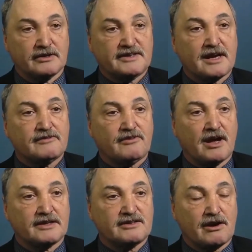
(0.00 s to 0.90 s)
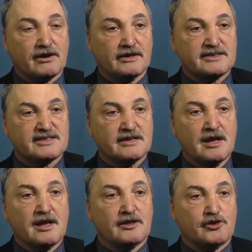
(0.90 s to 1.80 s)
identifying targets,
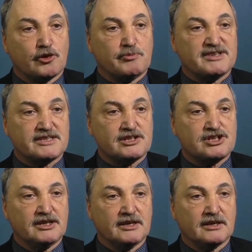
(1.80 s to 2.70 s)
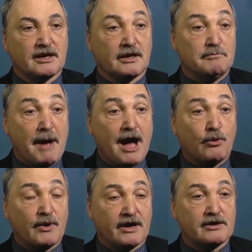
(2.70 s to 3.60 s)
they're positioning uh,
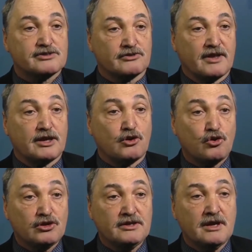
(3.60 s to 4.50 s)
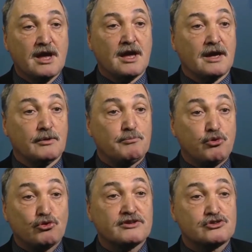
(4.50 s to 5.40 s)
malware so they could
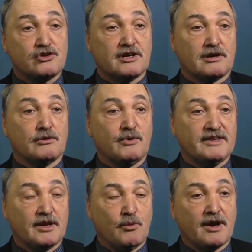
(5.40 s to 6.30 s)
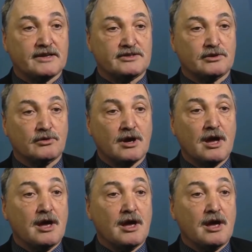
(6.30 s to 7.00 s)
pull the trigger when they wanted to.